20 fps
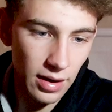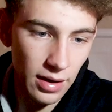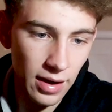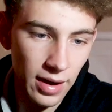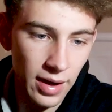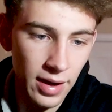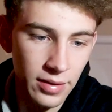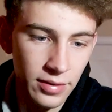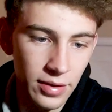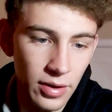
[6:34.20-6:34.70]

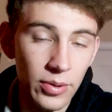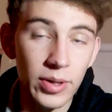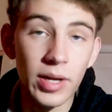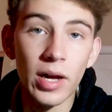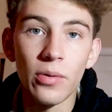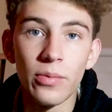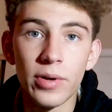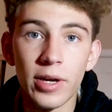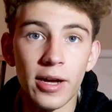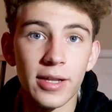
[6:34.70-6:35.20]
And there we
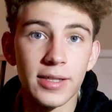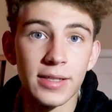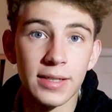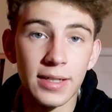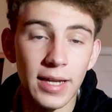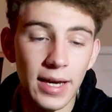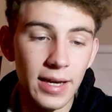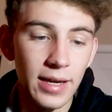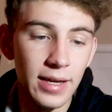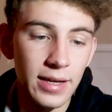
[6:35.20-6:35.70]
go, we got
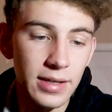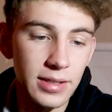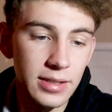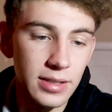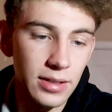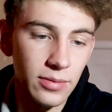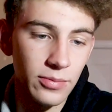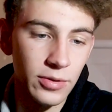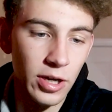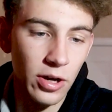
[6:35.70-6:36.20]
today
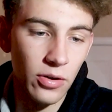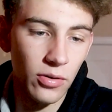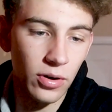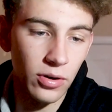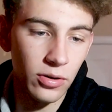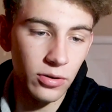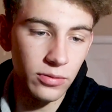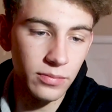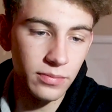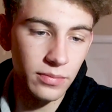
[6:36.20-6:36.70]
is. We go
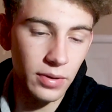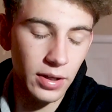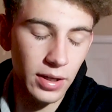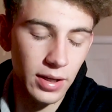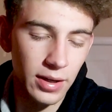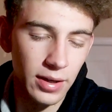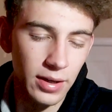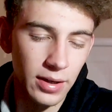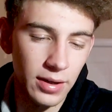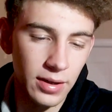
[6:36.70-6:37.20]
home
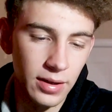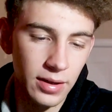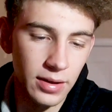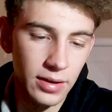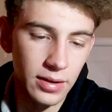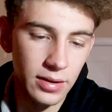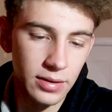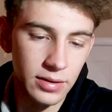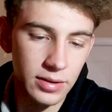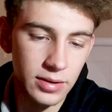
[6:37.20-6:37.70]

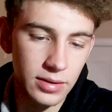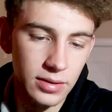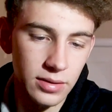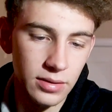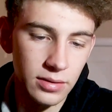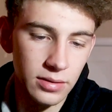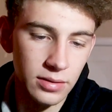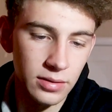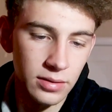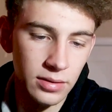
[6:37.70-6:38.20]
and
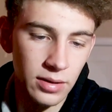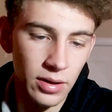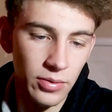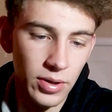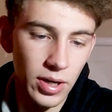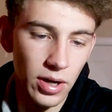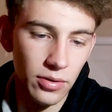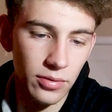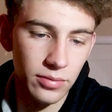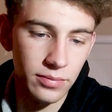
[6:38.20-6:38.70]
there
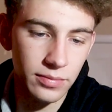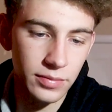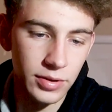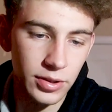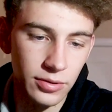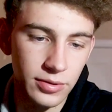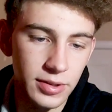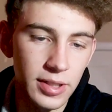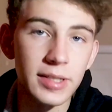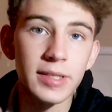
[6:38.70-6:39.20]
we go.
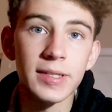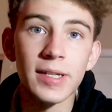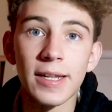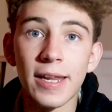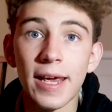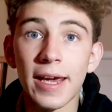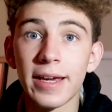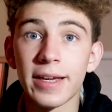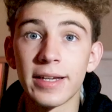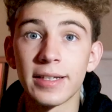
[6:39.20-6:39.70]
So it says
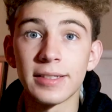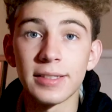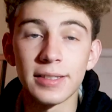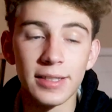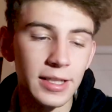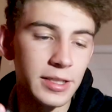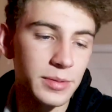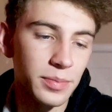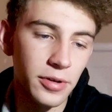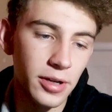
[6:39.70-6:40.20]
today is,
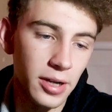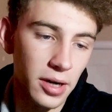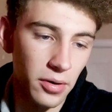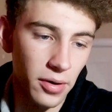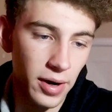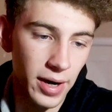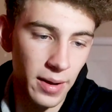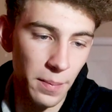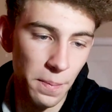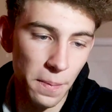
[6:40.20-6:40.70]
that's pretty
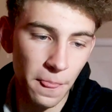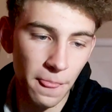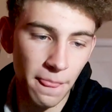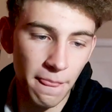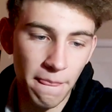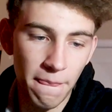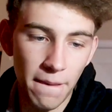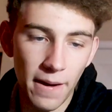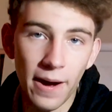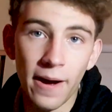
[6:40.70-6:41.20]
great.
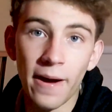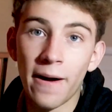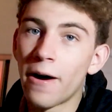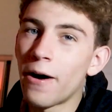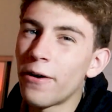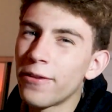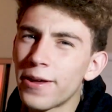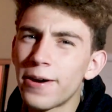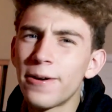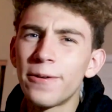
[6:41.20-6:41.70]

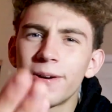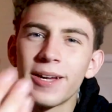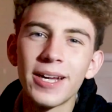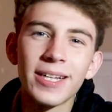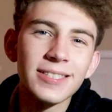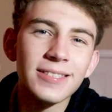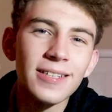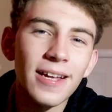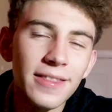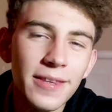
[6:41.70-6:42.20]
Although
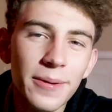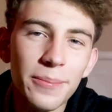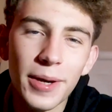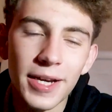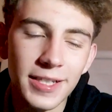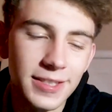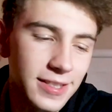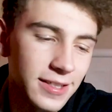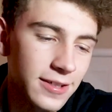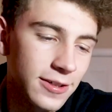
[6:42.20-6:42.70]
it's not the
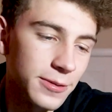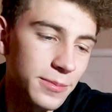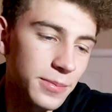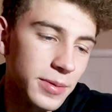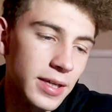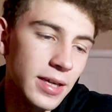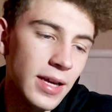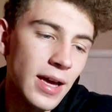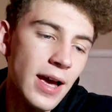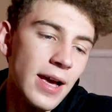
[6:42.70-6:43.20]
best it could
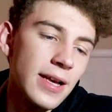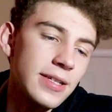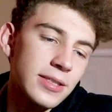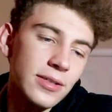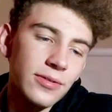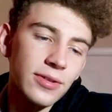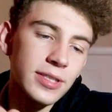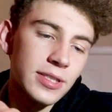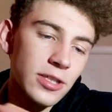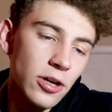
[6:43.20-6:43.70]
be.
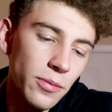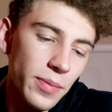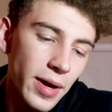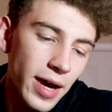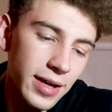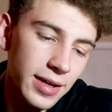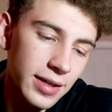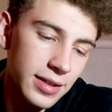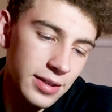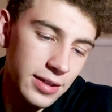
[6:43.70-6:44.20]
So let's go
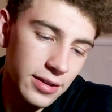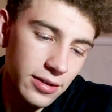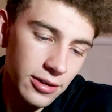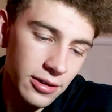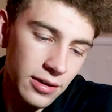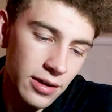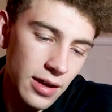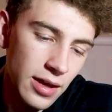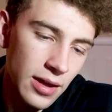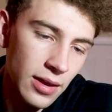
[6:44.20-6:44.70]
back in
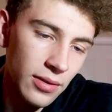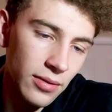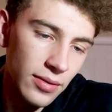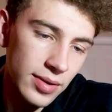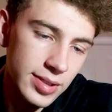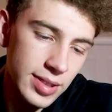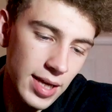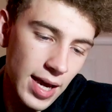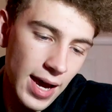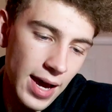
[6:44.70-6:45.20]
here,
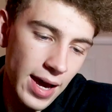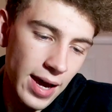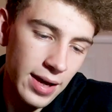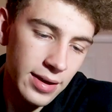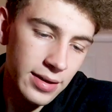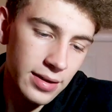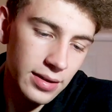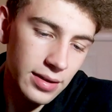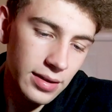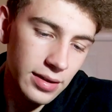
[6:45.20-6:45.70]
let's
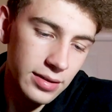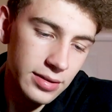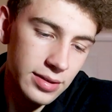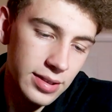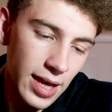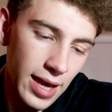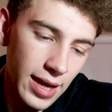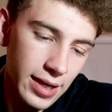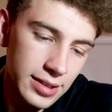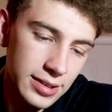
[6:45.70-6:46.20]
add
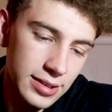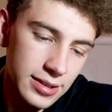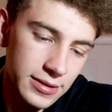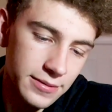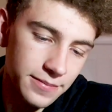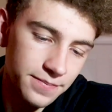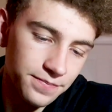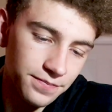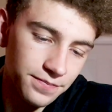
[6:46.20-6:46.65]
text,